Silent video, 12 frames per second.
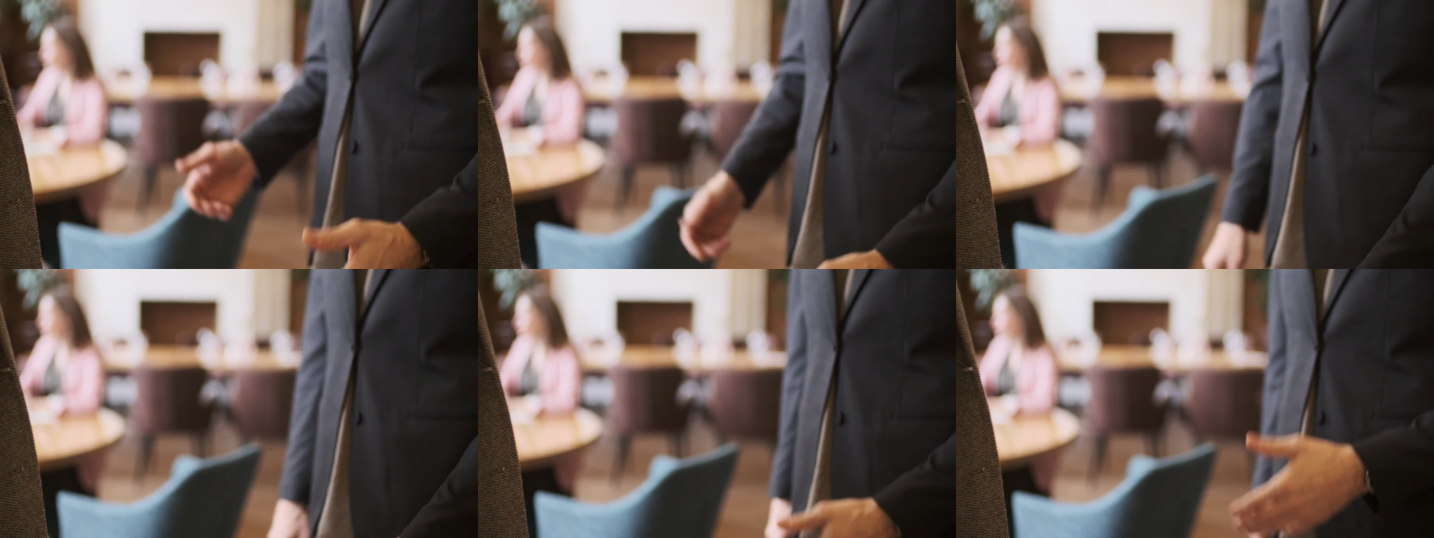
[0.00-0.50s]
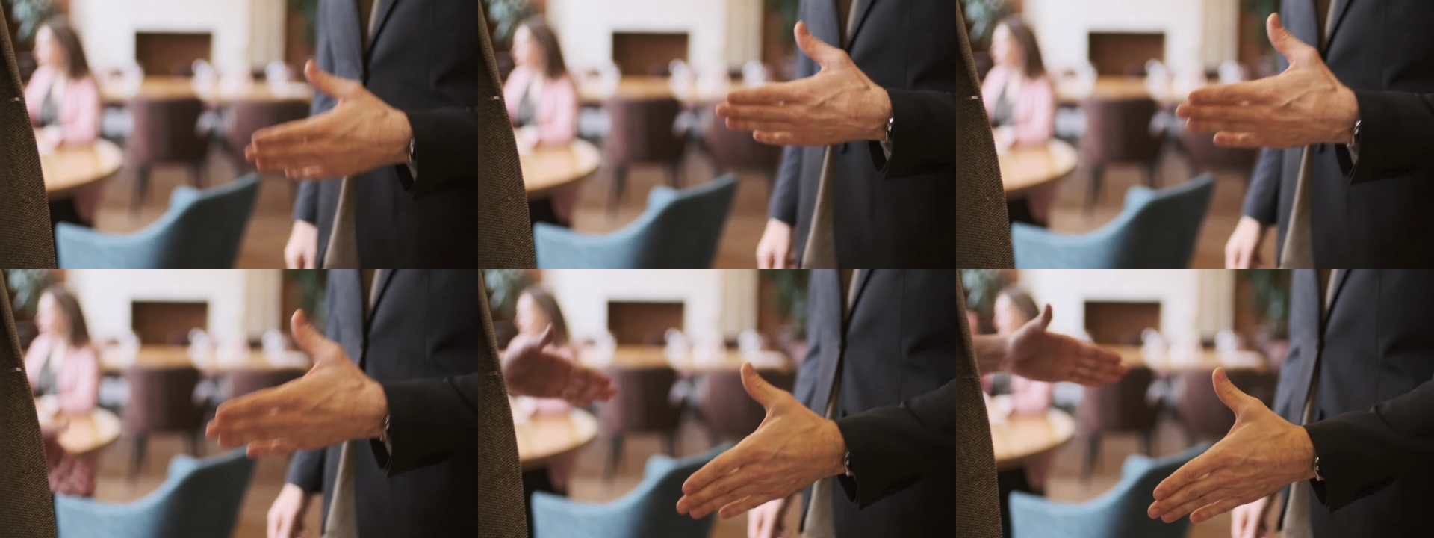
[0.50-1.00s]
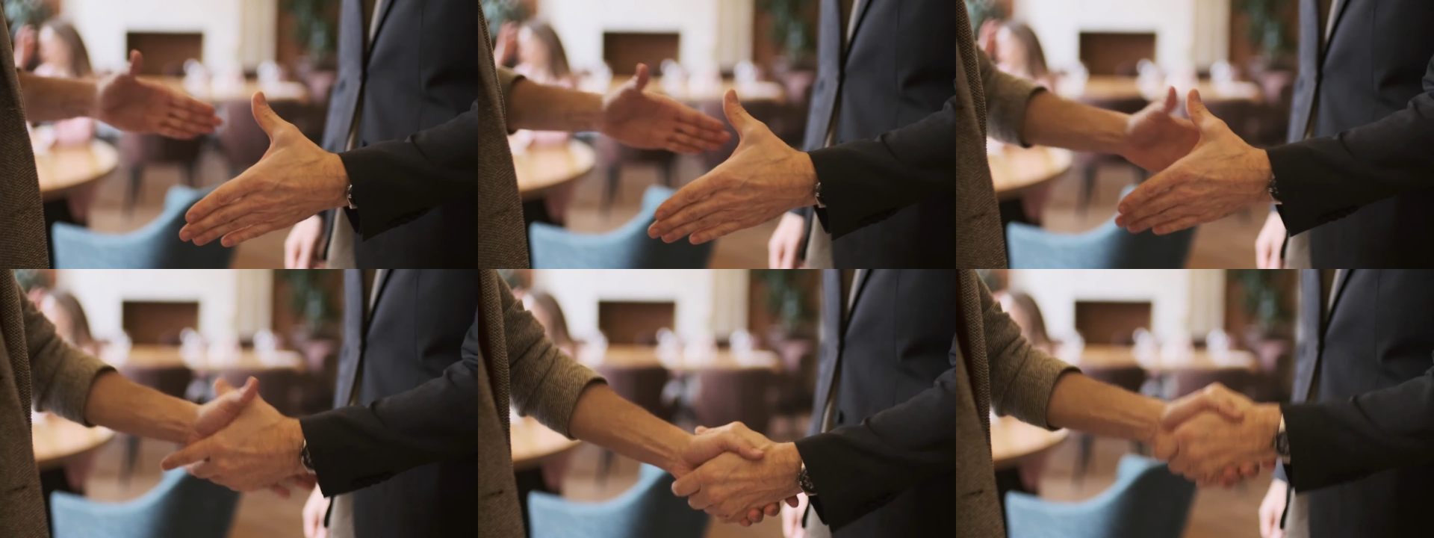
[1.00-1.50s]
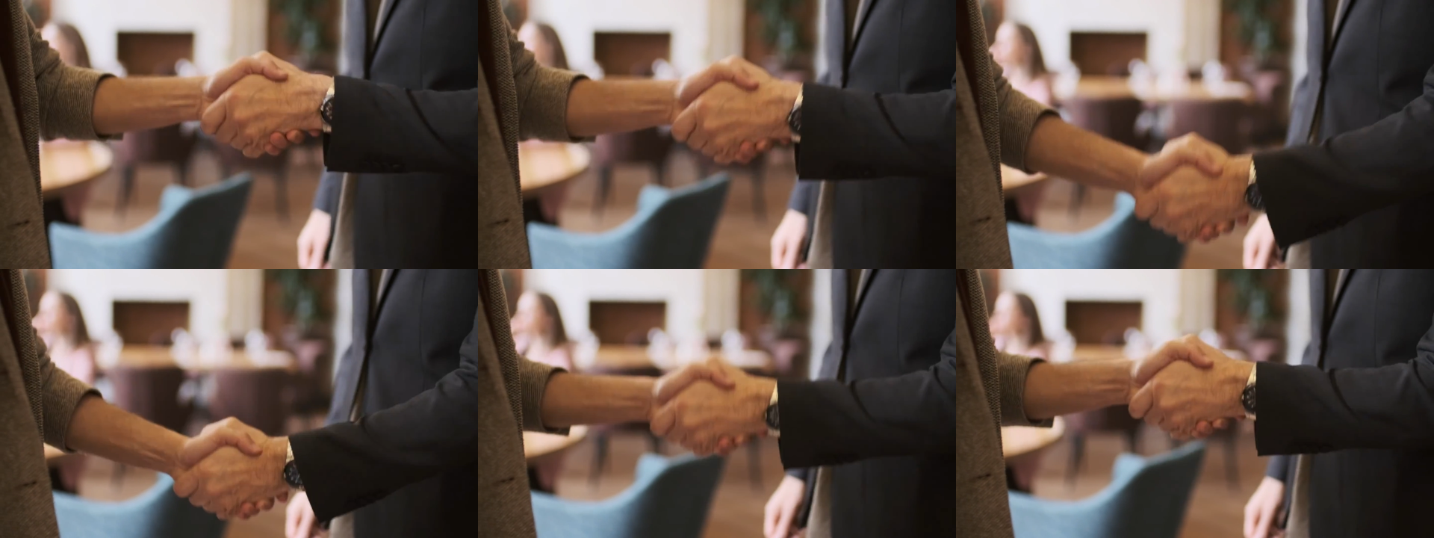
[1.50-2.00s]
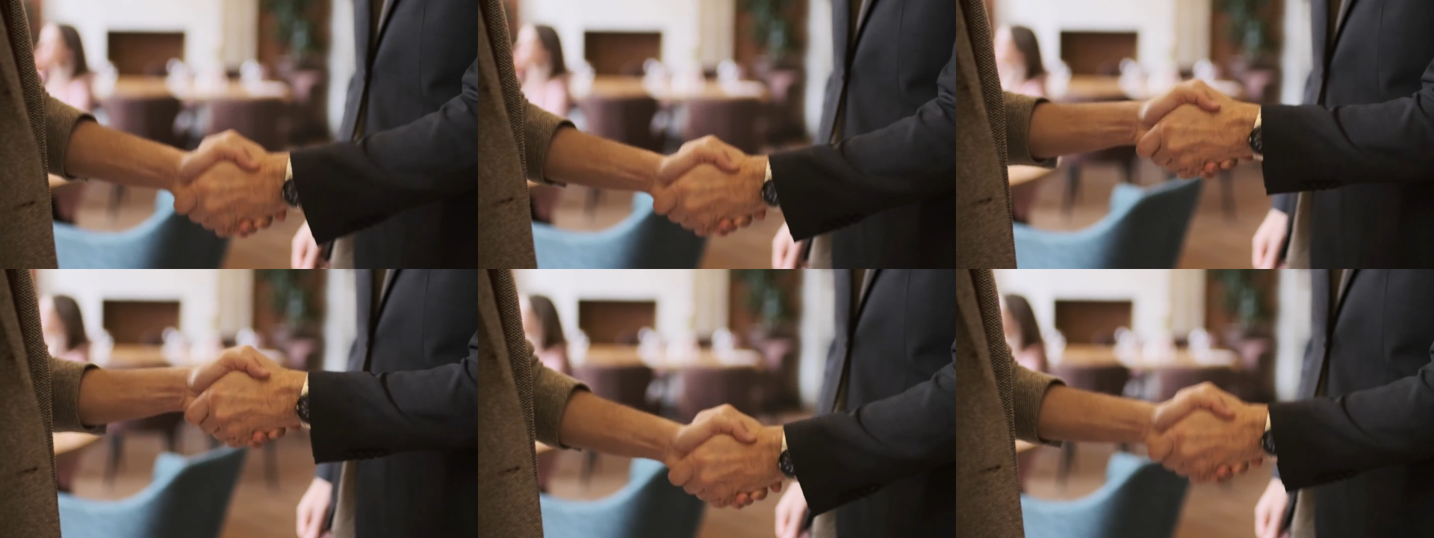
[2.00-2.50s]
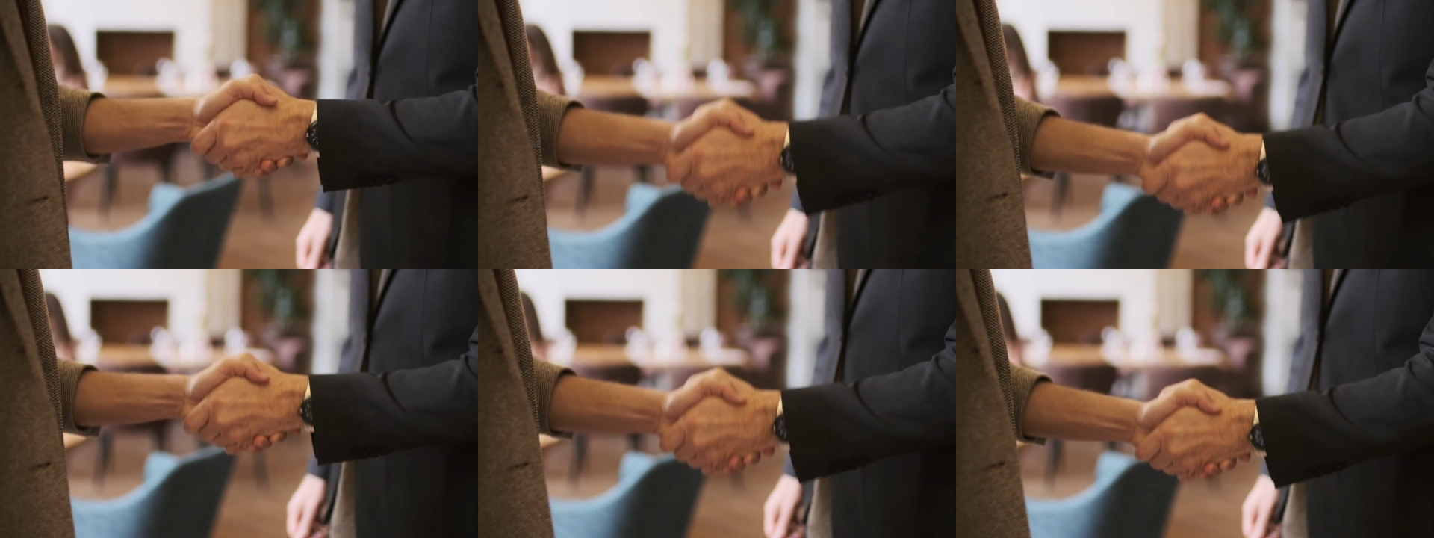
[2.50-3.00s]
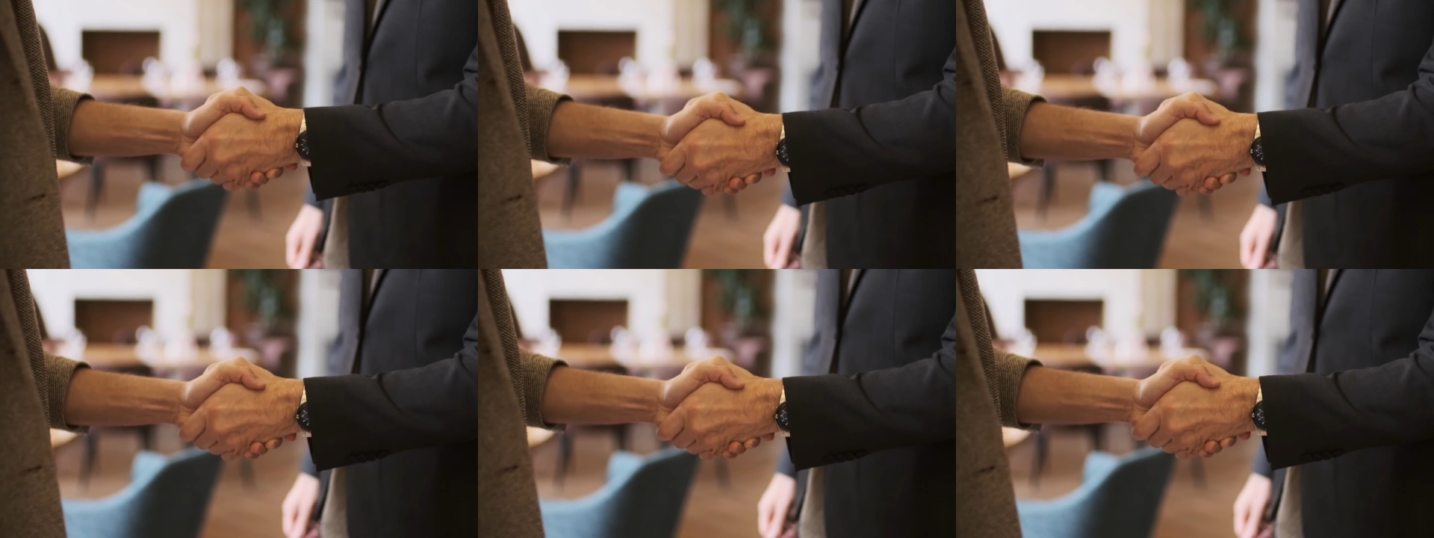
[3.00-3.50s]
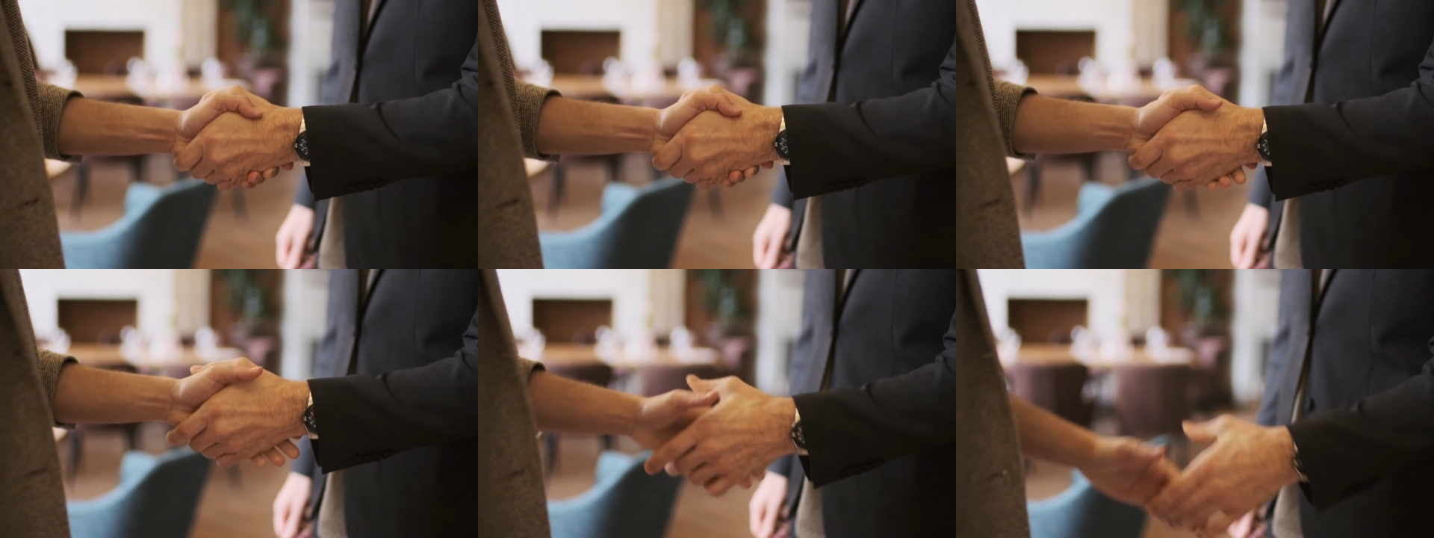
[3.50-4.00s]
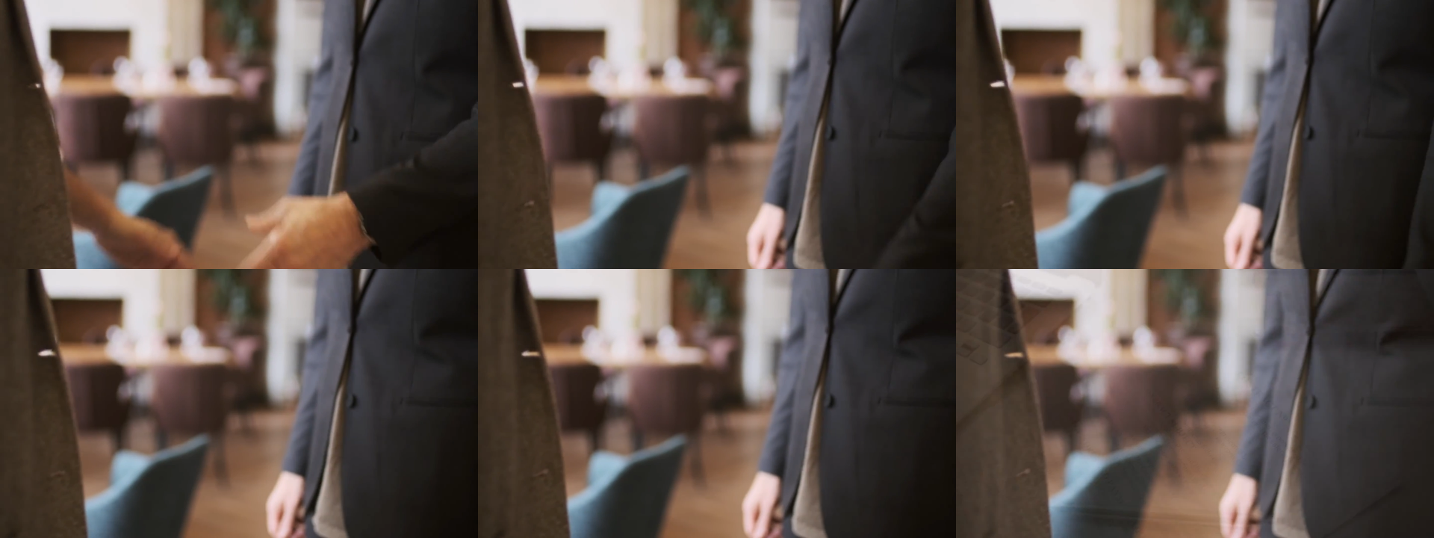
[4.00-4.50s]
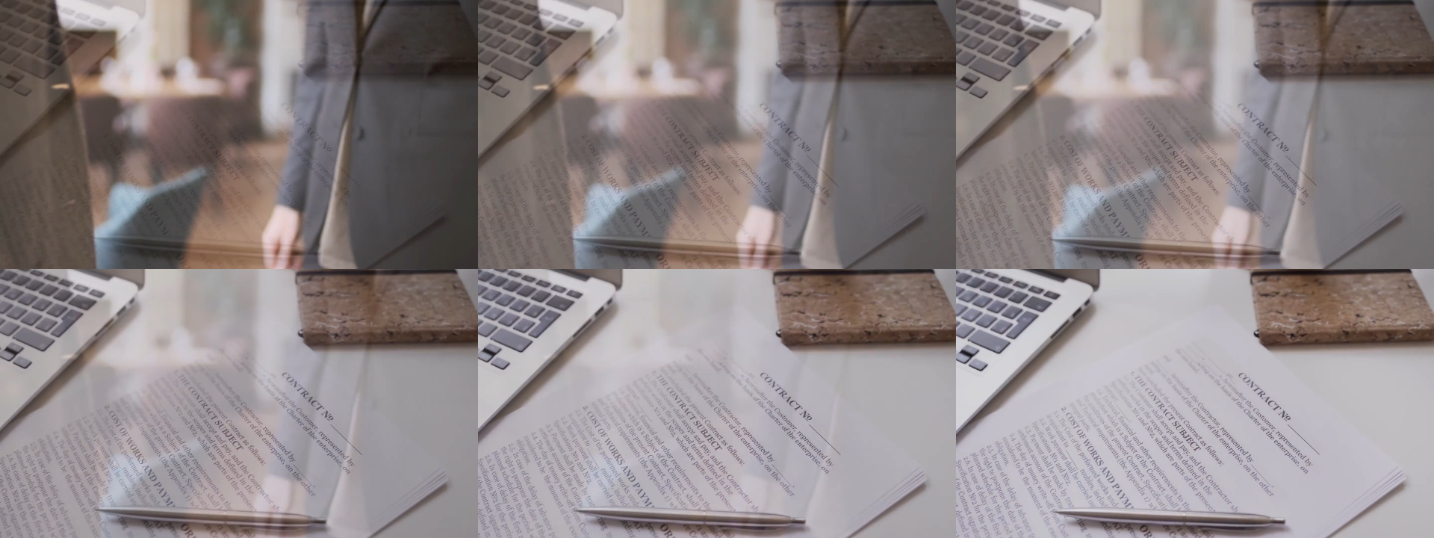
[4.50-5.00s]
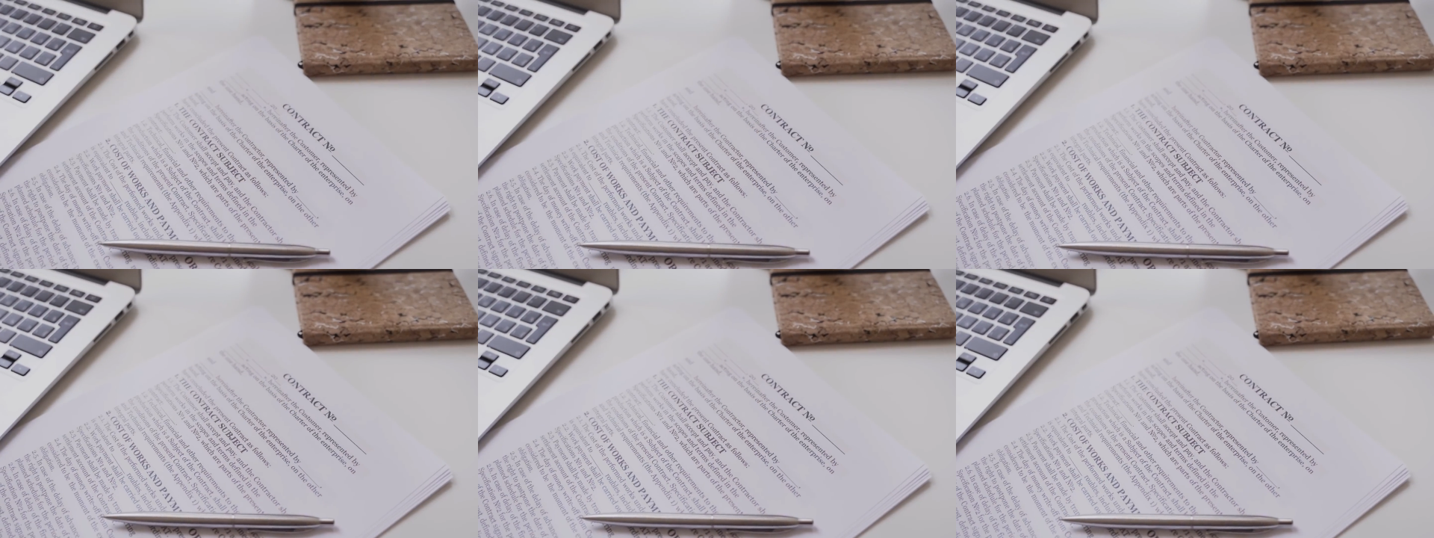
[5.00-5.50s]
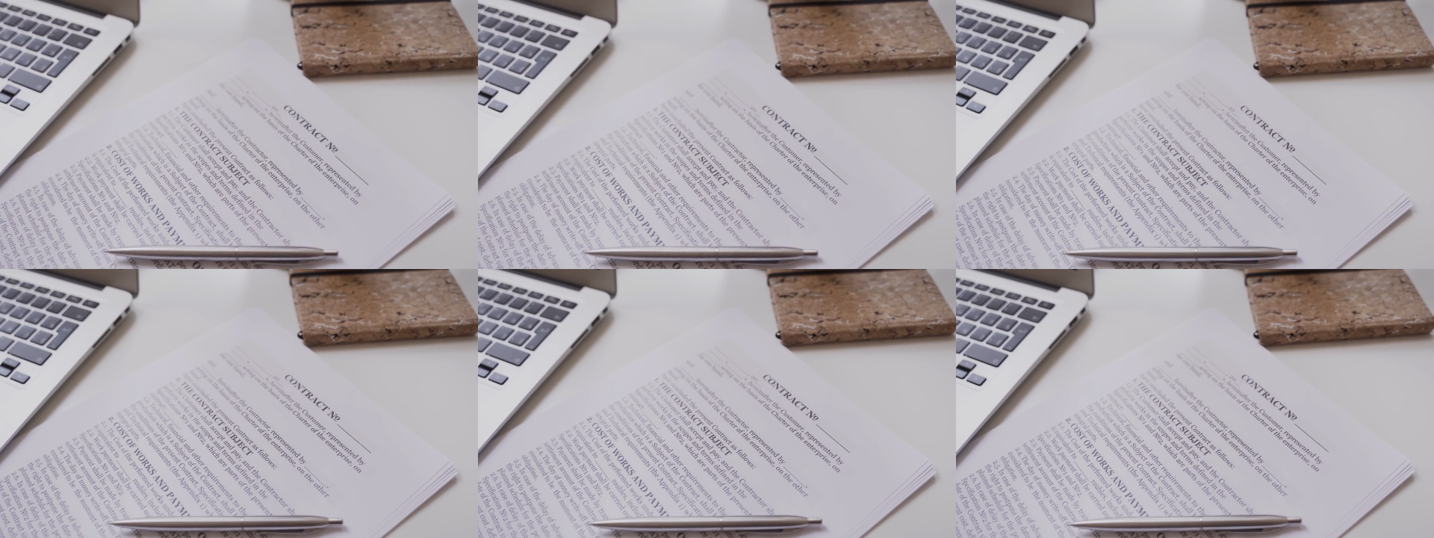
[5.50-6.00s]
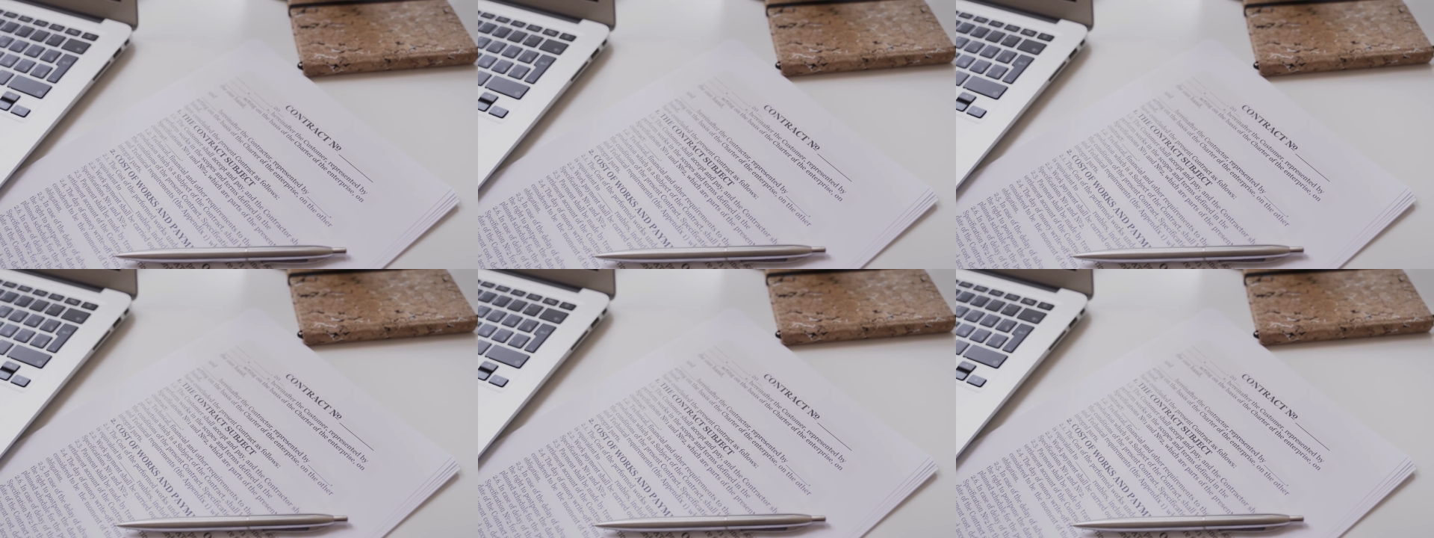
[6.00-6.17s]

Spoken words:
Nobody's mouth can be seen.